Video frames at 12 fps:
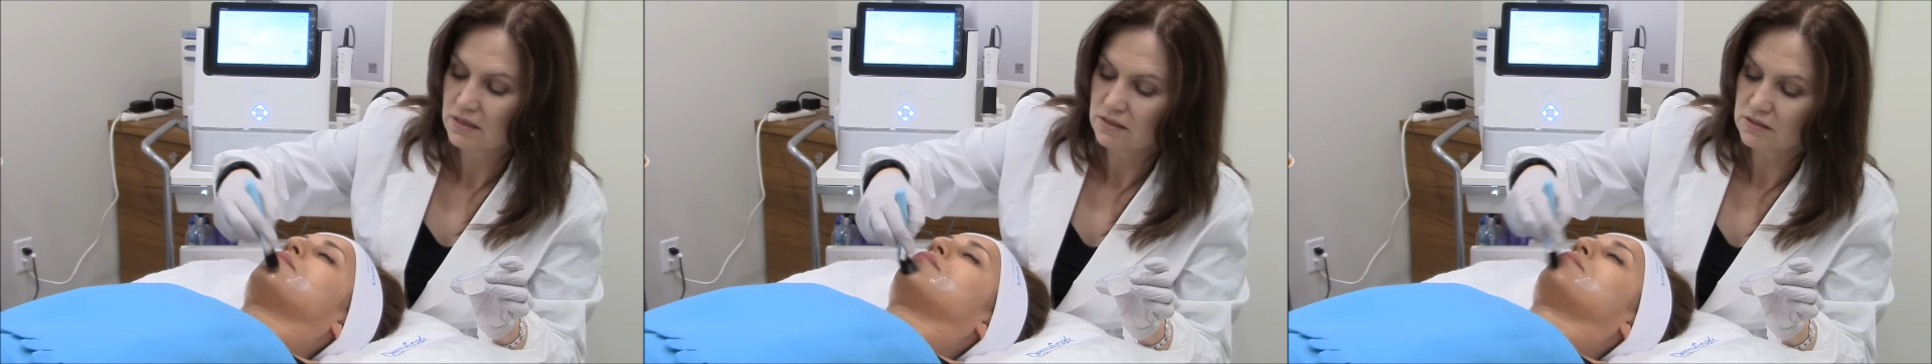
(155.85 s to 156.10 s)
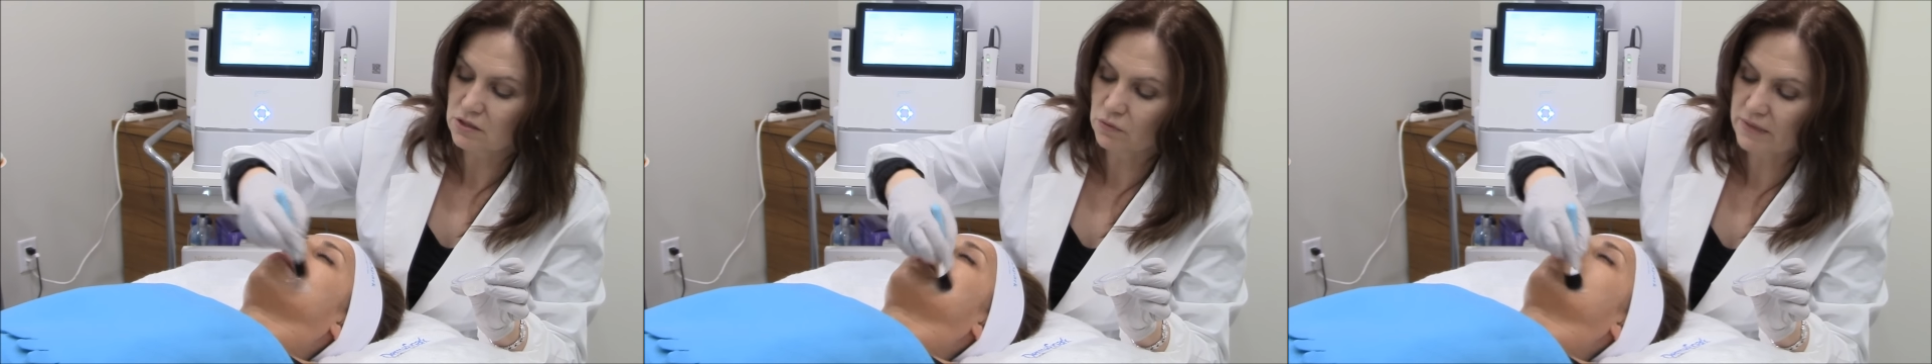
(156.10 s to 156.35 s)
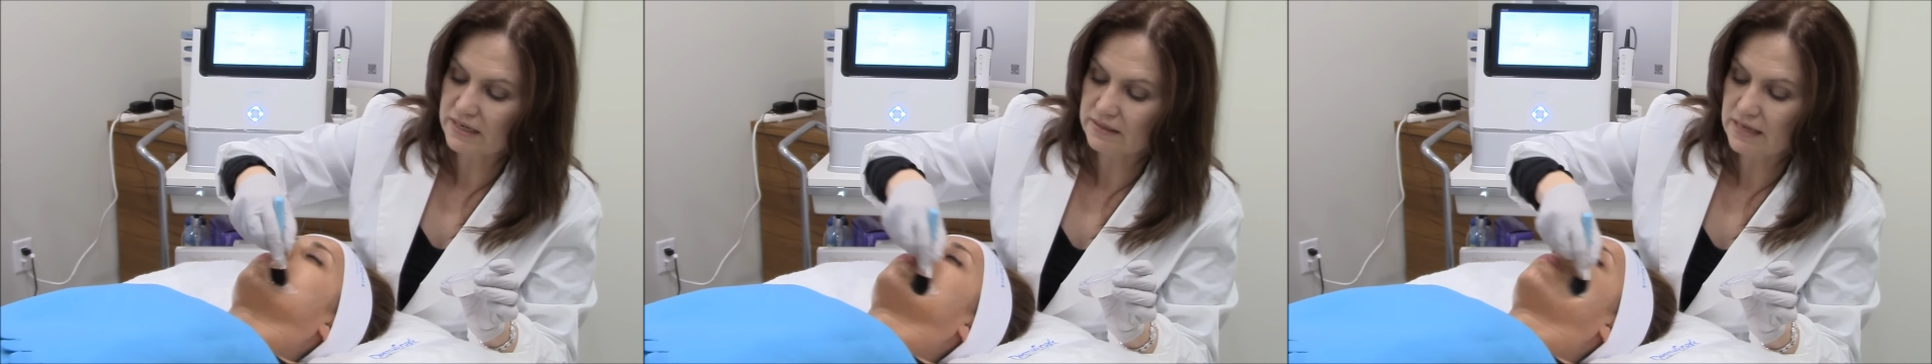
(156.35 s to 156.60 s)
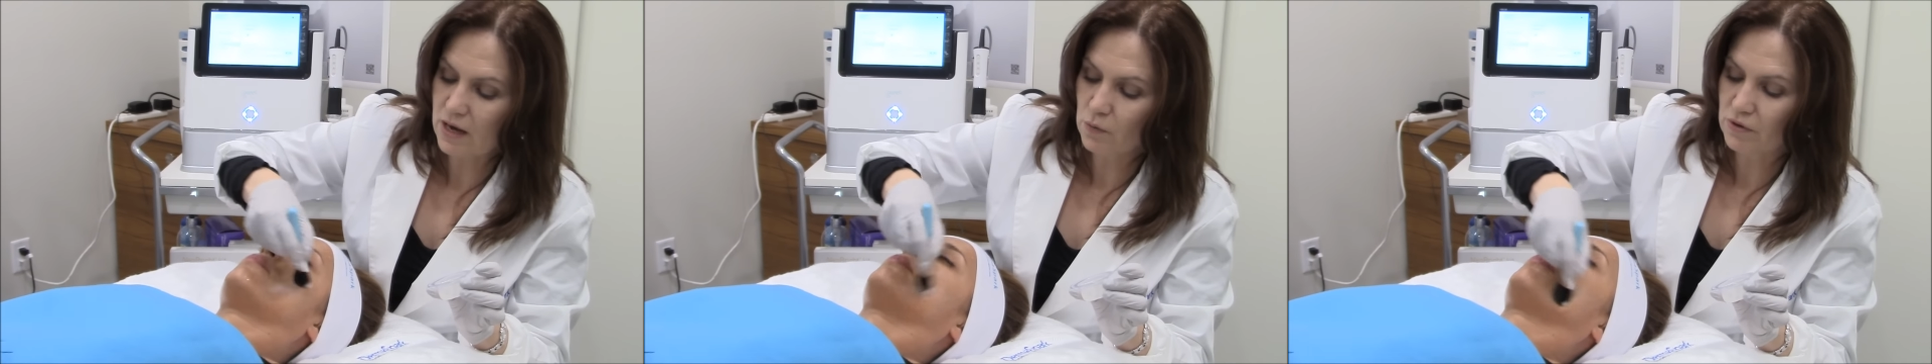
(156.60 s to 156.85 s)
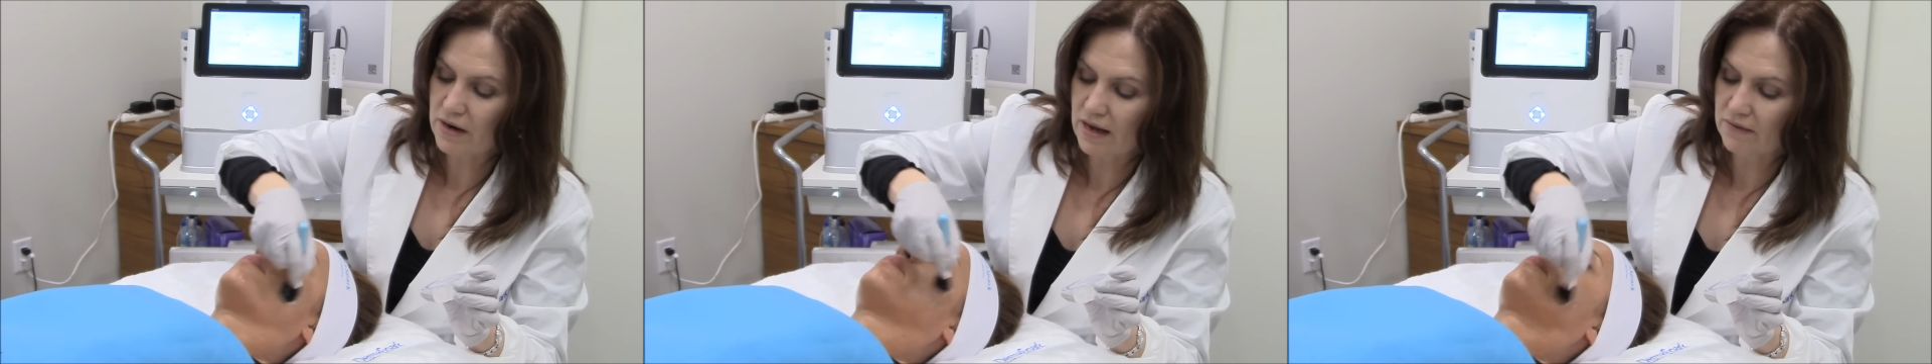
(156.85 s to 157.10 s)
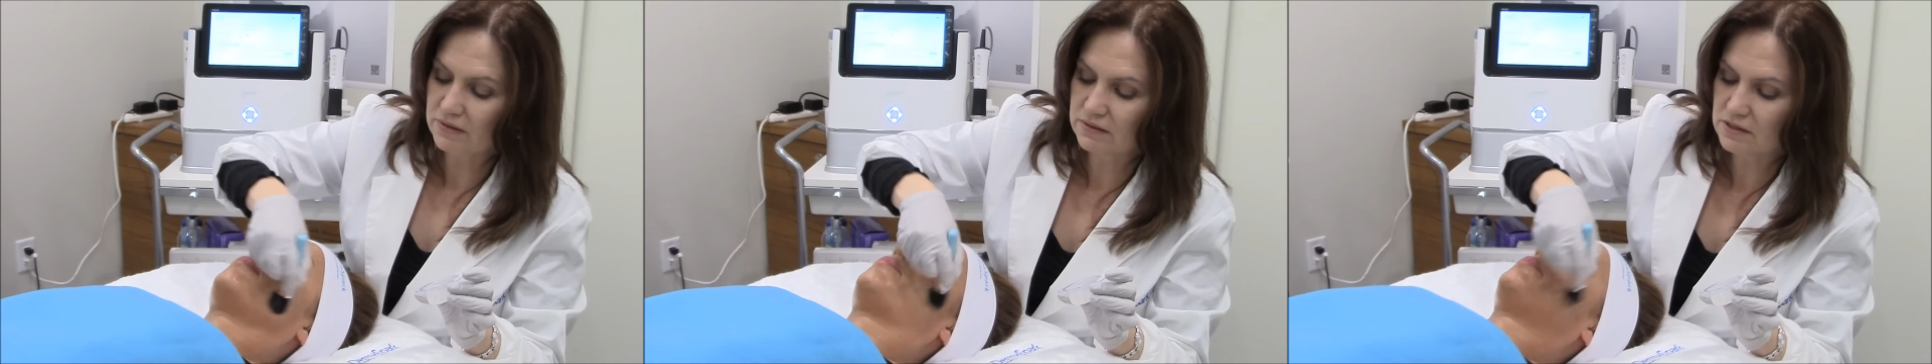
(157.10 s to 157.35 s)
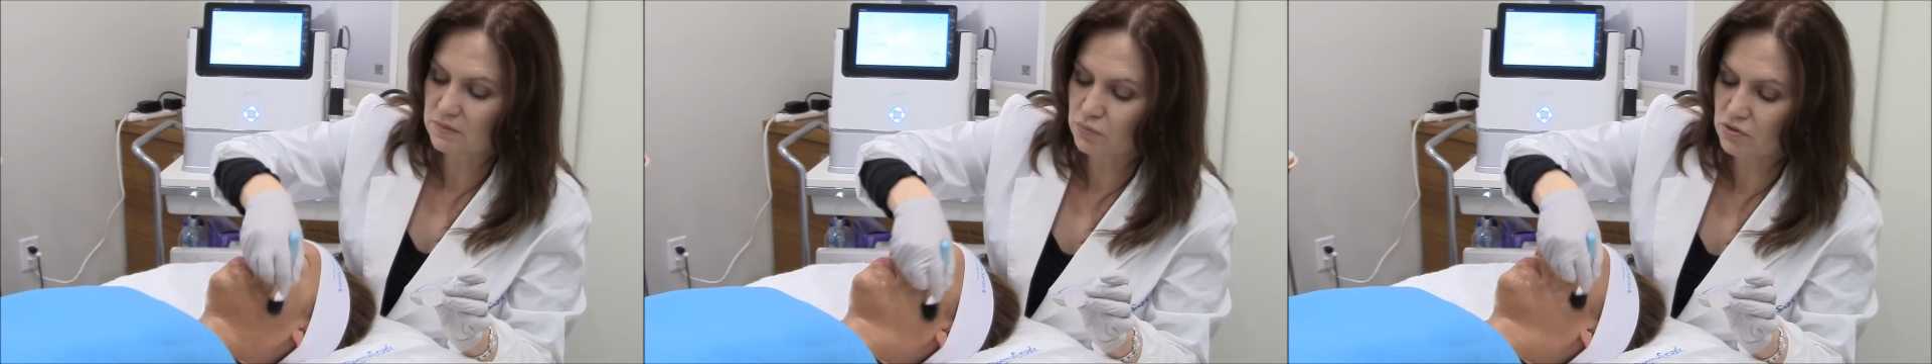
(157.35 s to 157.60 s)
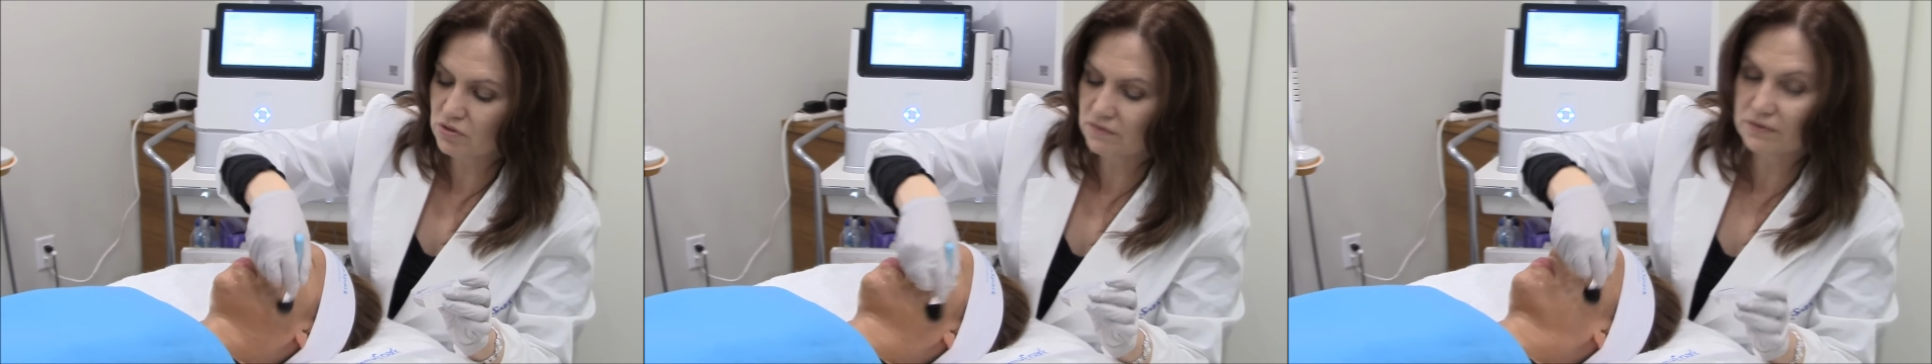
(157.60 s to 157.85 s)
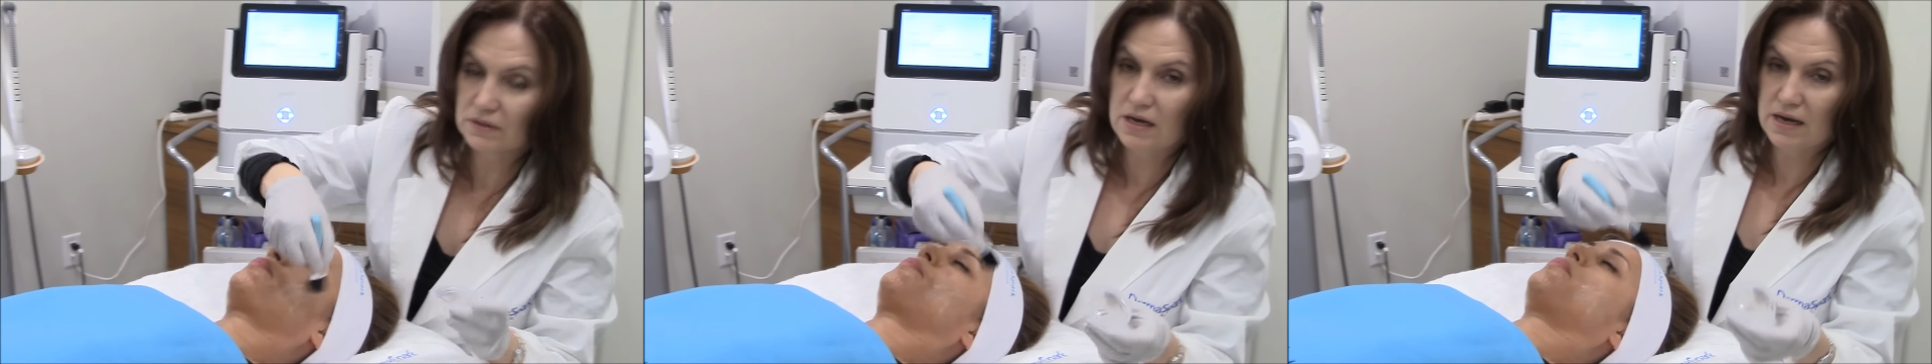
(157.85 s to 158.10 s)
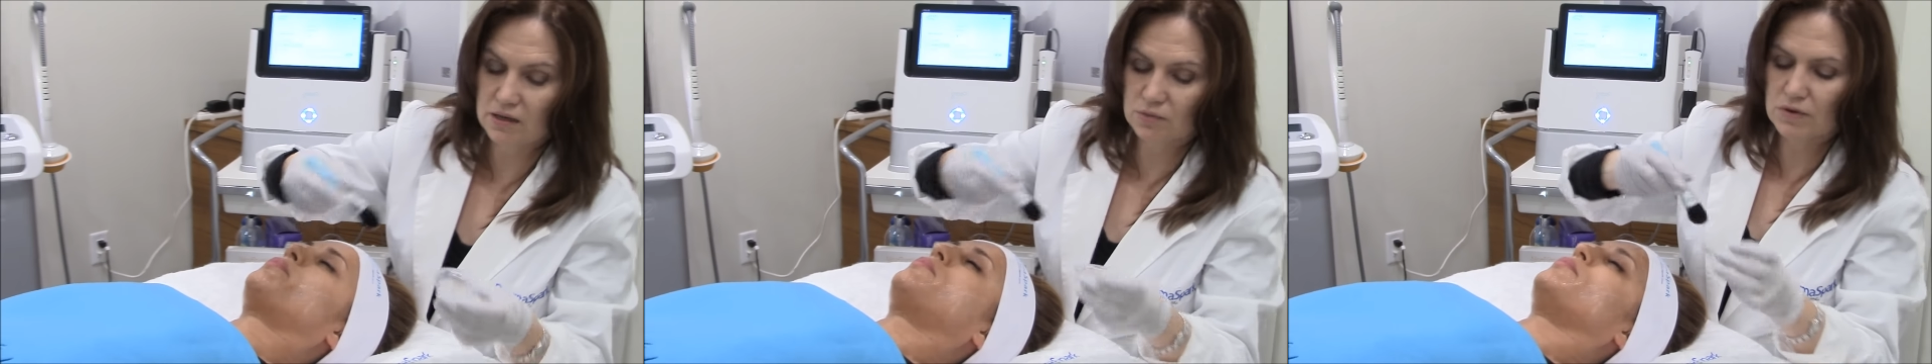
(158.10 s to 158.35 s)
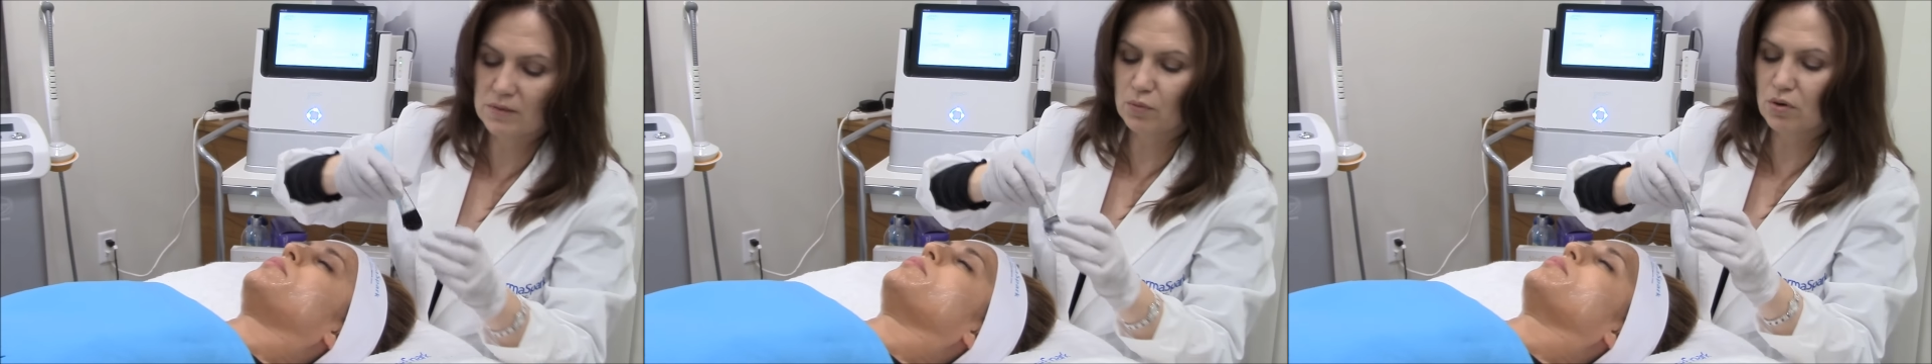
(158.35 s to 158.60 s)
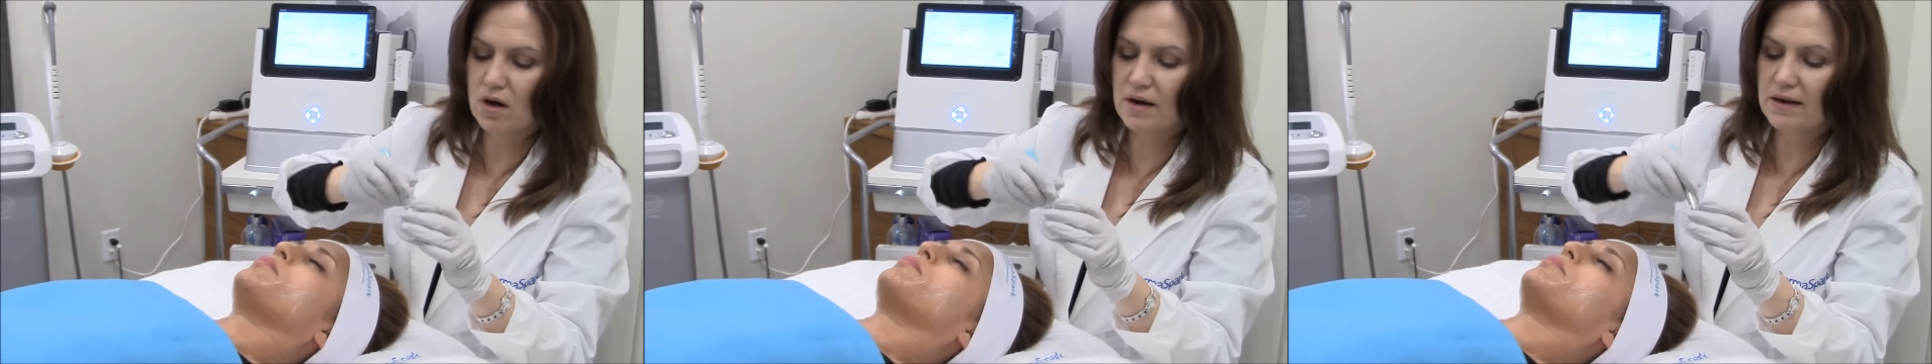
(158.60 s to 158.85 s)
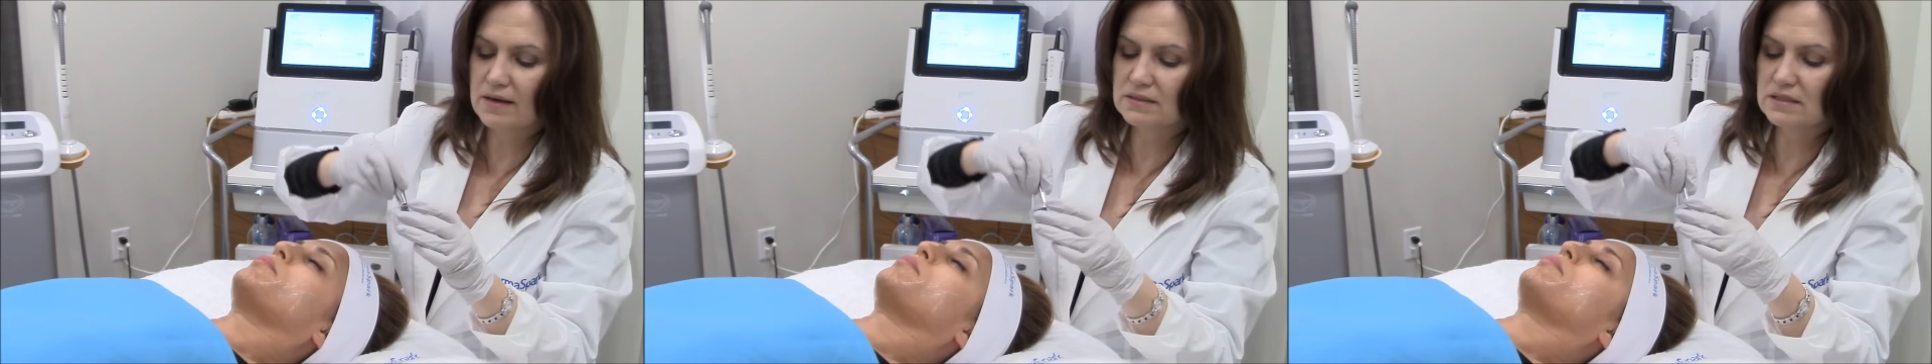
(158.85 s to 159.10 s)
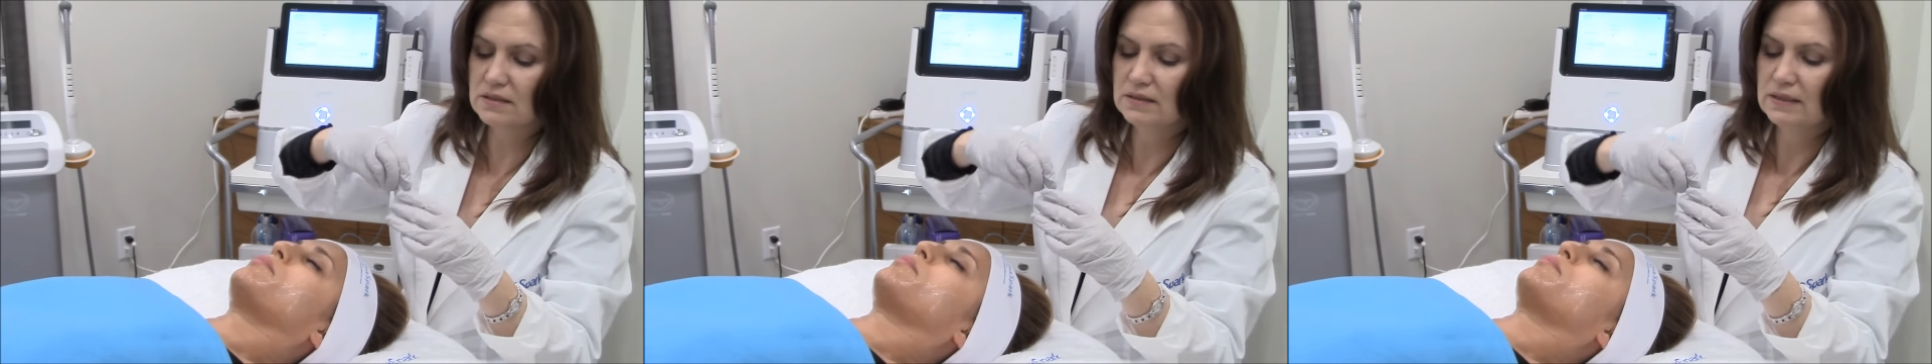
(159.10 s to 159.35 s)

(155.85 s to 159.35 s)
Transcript: So right now we're having this beautiful hyaluron product